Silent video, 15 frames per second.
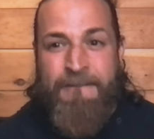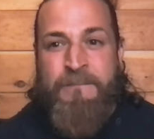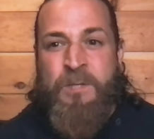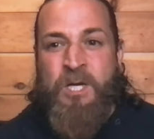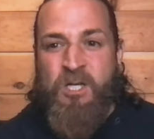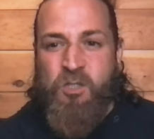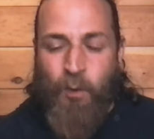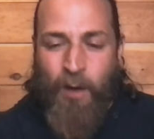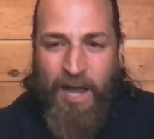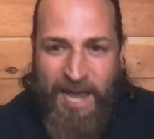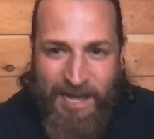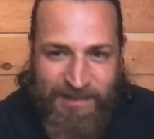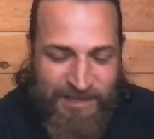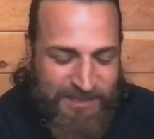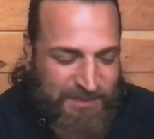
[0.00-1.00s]
Yeah. So I
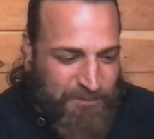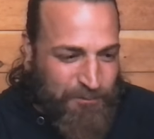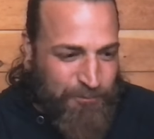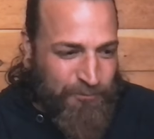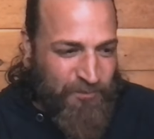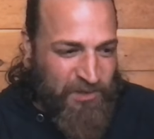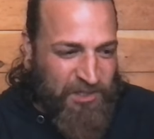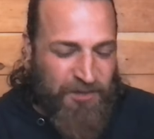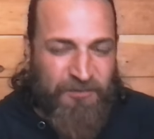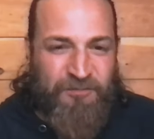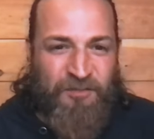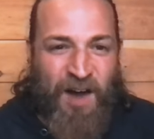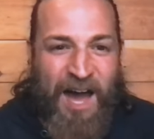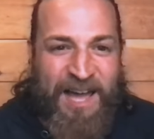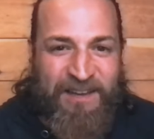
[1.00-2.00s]
had this little
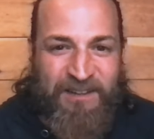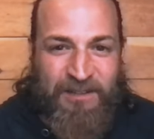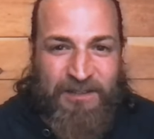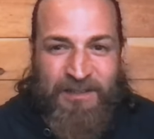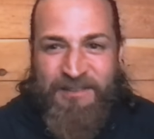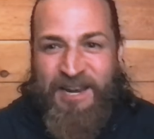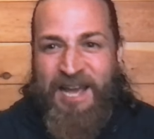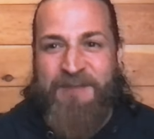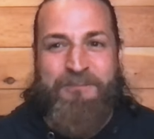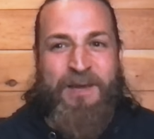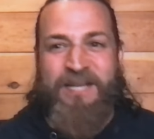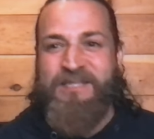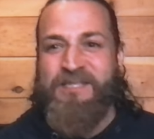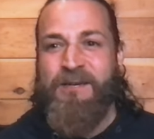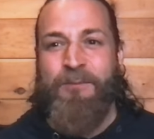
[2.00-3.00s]
vial that I had
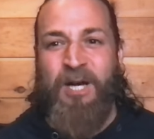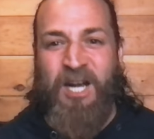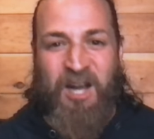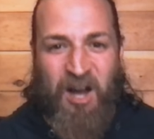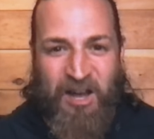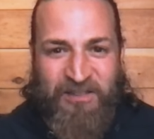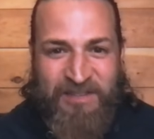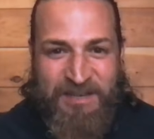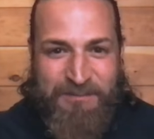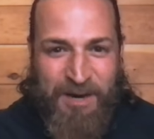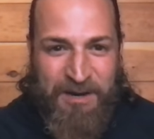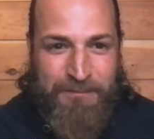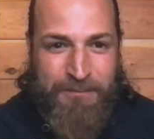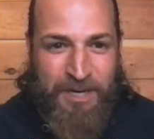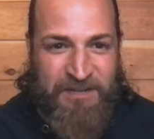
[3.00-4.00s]
paid some ungodly amount
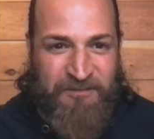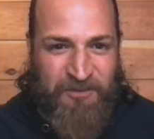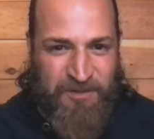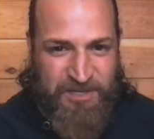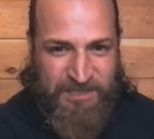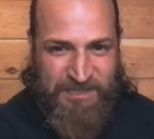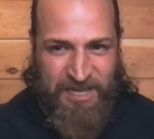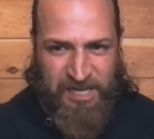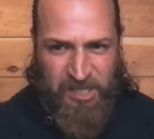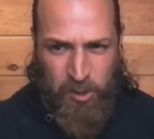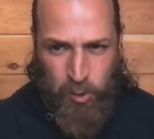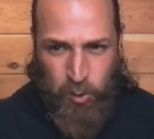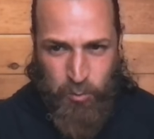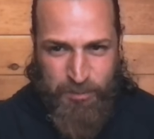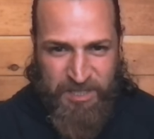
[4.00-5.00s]
of money for this like
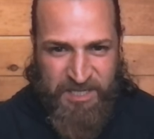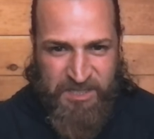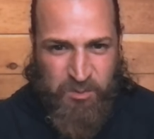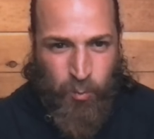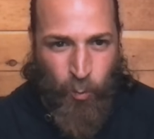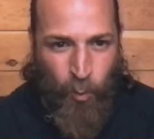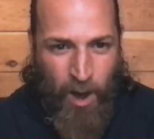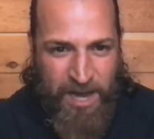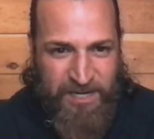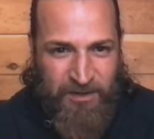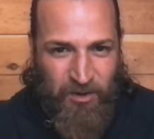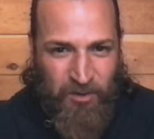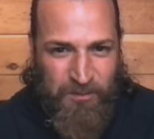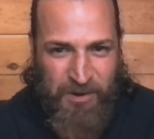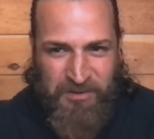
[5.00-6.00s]
luminous white,
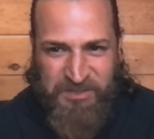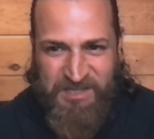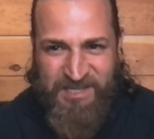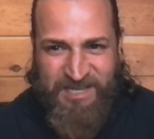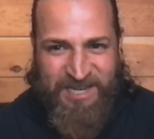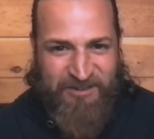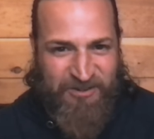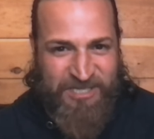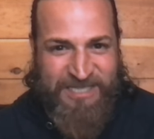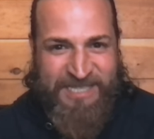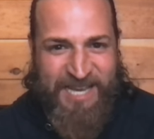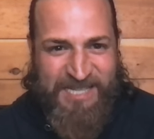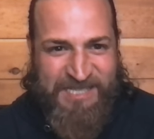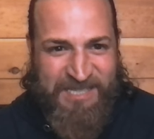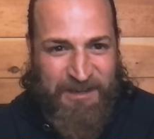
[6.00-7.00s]
almost
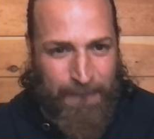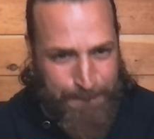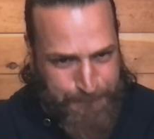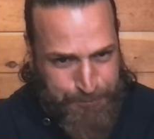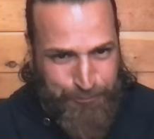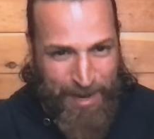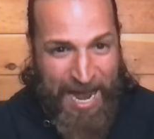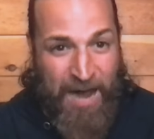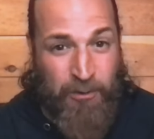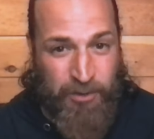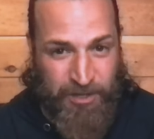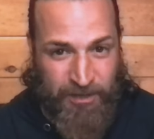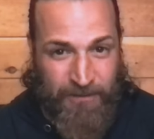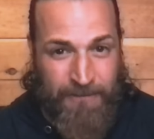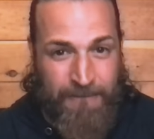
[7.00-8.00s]
iridescent
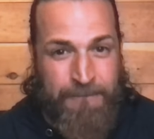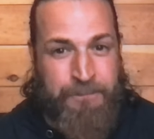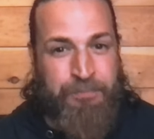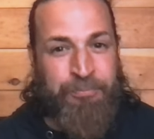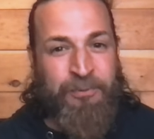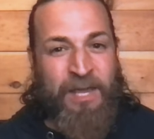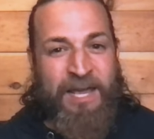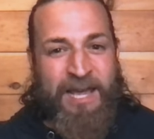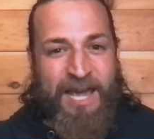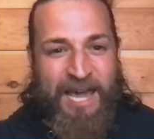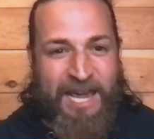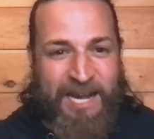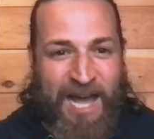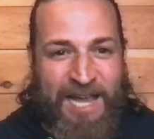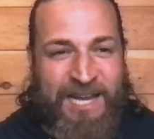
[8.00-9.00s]
powder.
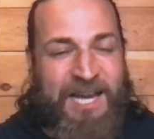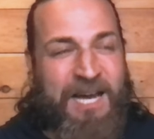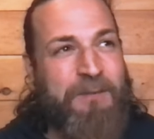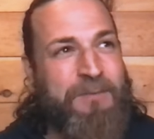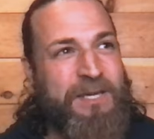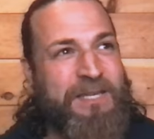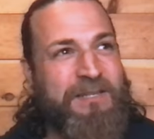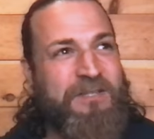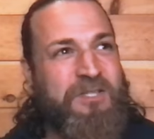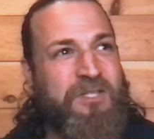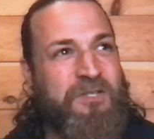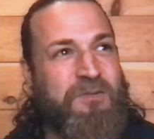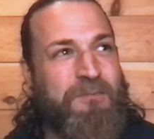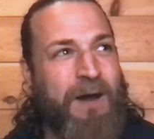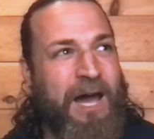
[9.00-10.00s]
And I come
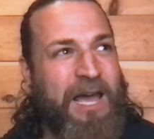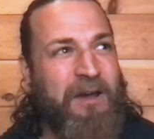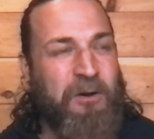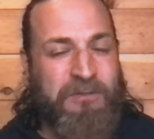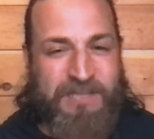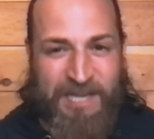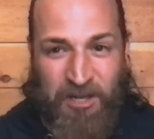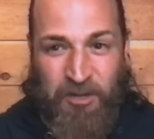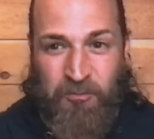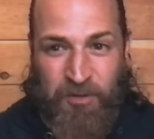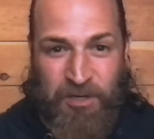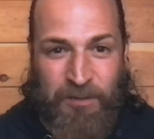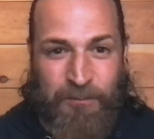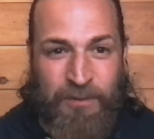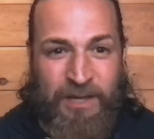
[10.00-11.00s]
into my hotel
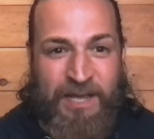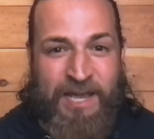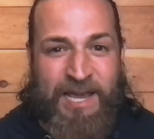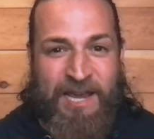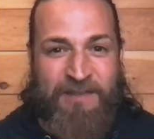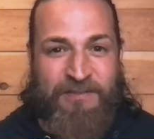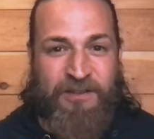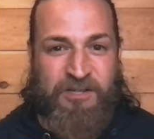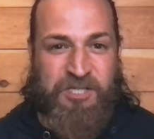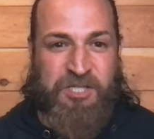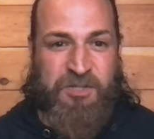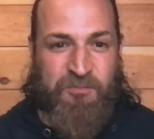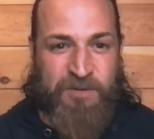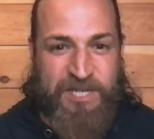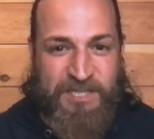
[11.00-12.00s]
room and there's
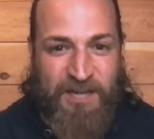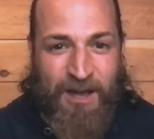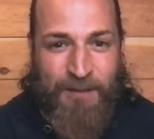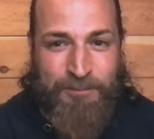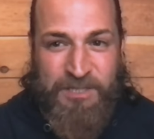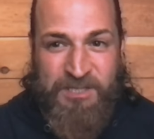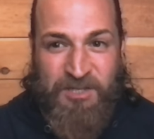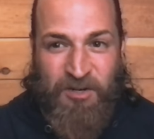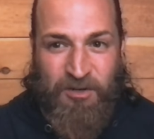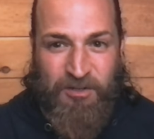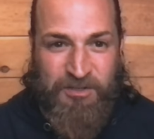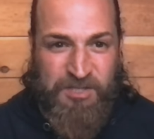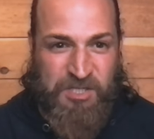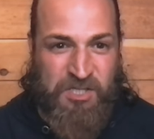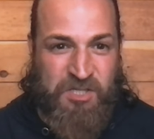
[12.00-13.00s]
three topless
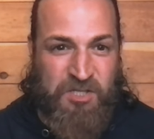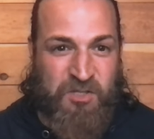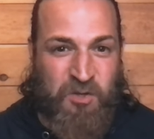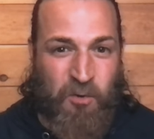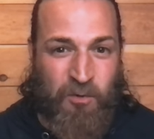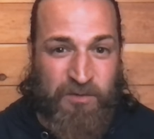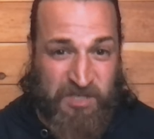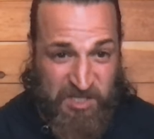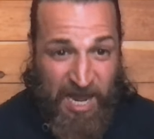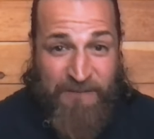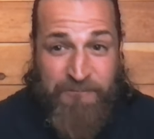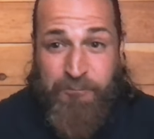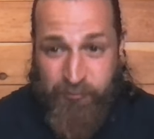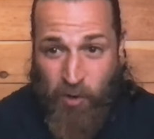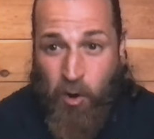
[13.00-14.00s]
girls snor-
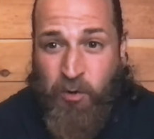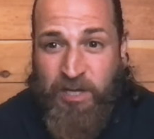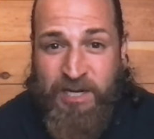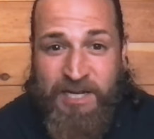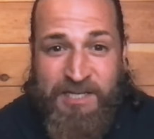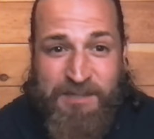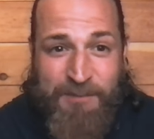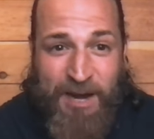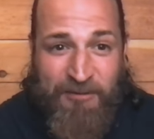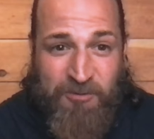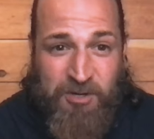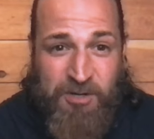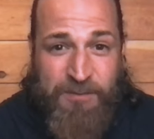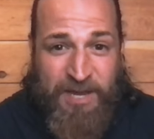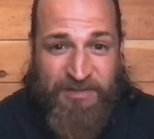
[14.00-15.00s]
had broken into my
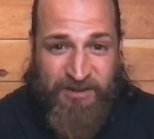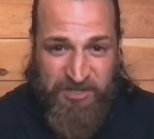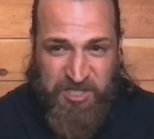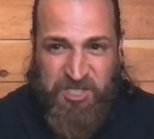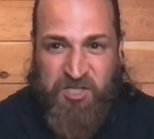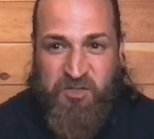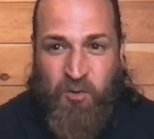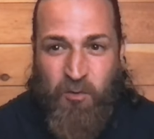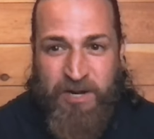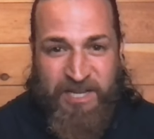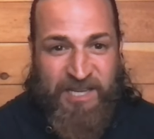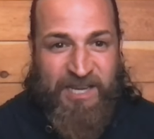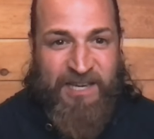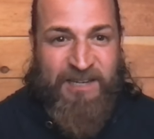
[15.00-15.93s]
room and they're snorting it